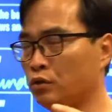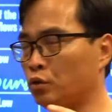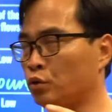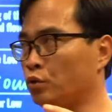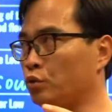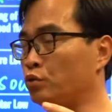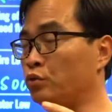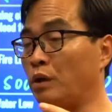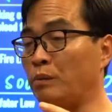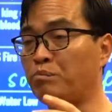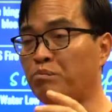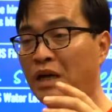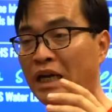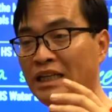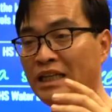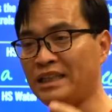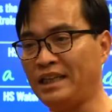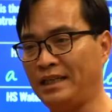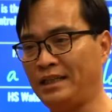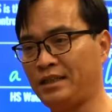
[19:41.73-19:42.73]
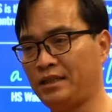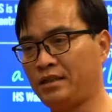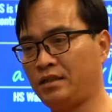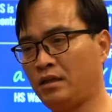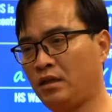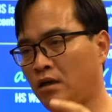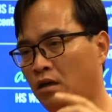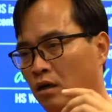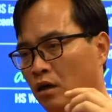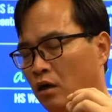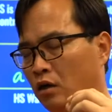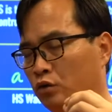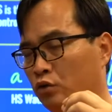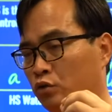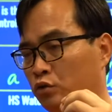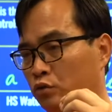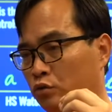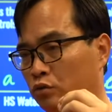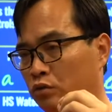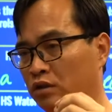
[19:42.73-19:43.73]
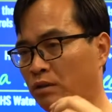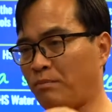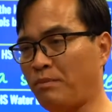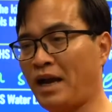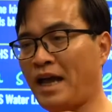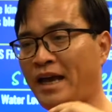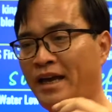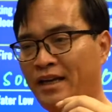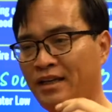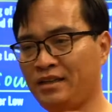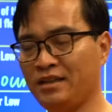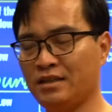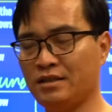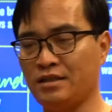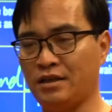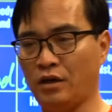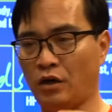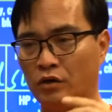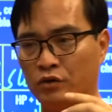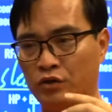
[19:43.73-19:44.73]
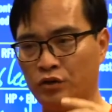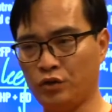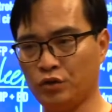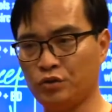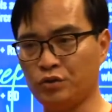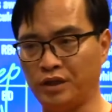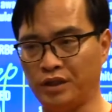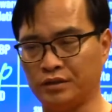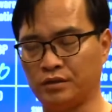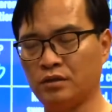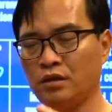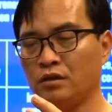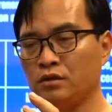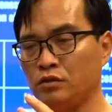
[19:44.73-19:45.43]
replenish or to supply energy or nutrients